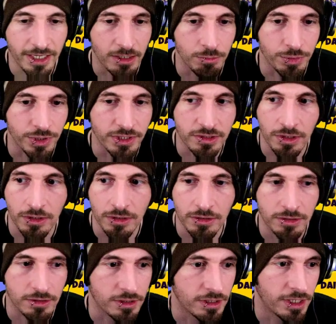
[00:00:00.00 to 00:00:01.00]
that completes
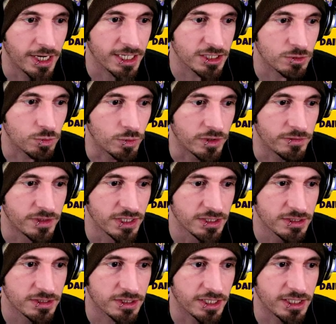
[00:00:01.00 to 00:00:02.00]
our next one of
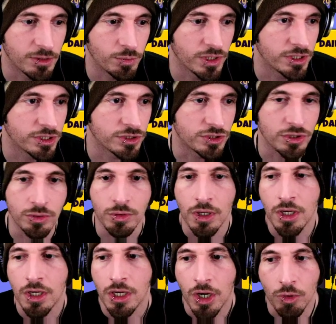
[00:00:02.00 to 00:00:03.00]
these. And then we can just do
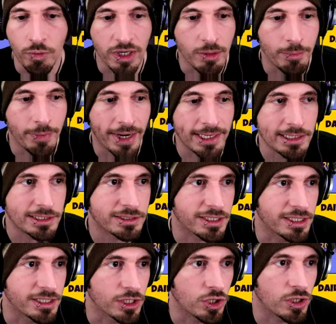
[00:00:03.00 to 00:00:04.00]
arena
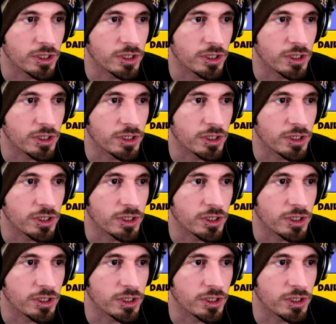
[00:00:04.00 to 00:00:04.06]
battles and then